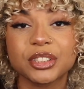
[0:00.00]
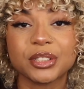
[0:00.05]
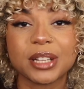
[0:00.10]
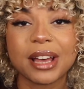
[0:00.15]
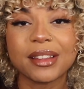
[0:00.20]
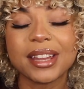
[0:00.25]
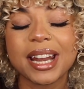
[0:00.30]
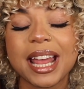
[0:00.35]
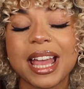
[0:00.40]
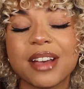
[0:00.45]

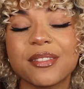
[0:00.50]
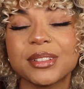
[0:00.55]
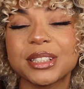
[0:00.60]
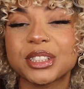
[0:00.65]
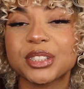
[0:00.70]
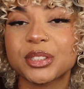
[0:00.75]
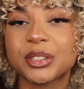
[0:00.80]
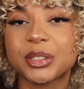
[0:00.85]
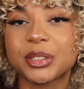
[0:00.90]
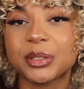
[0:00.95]
now that I have
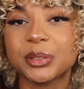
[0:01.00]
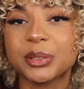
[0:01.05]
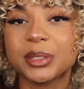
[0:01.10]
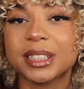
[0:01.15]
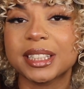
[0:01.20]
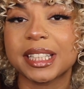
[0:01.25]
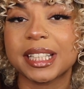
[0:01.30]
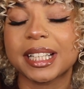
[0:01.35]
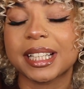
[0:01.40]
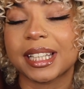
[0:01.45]

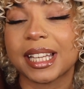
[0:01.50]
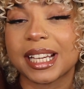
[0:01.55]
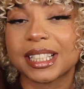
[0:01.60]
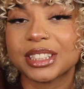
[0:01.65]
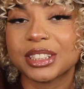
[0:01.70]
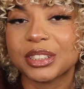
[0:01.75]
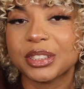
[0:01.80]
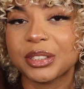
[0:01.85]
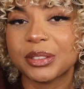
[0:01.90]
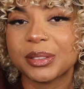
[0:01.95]
introduced the
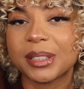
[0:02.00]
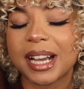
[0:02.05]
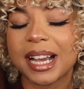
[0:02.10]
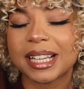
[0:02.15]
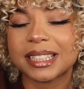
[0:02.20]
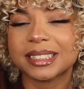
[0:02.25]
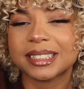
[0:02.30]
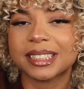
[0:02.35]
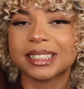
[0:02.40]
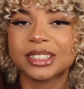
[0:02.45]
collection to you
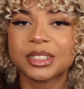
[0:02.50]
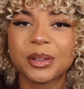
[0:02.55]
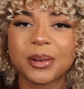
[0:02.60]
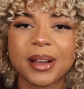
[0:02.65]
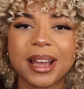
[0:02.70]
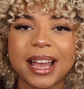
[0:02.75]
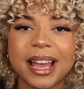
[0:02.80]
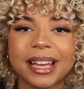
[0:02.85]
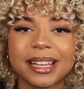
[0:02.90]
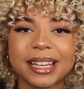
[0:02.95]
guys, let's go
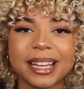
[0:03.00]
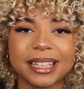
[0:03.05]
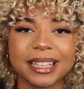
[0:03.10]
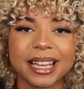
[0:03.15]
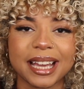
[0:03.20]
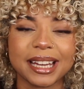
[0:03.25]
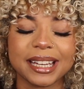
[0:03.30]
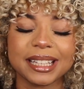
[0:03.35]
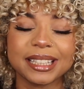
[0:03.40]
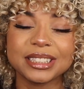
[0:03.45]
ahead and
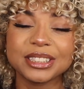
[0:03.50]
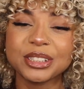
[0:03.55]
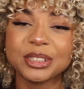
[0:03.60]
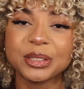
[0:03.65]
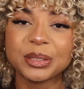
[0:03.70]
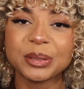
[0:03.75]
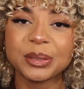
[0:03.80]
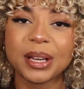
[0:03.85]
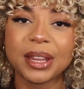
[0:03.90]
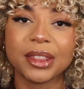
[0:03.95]
get
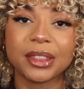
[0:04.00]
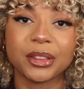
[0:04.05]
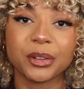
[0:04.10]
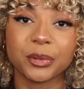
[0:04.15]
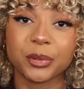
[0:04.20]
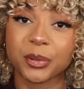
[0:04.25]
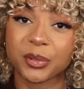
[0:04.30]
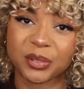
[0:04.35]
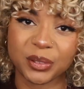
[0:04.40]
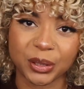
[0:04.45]
into
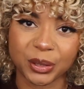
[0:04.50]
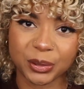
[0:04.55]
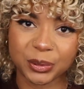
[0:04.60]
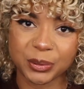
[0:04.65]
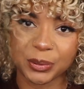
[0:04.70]
the review.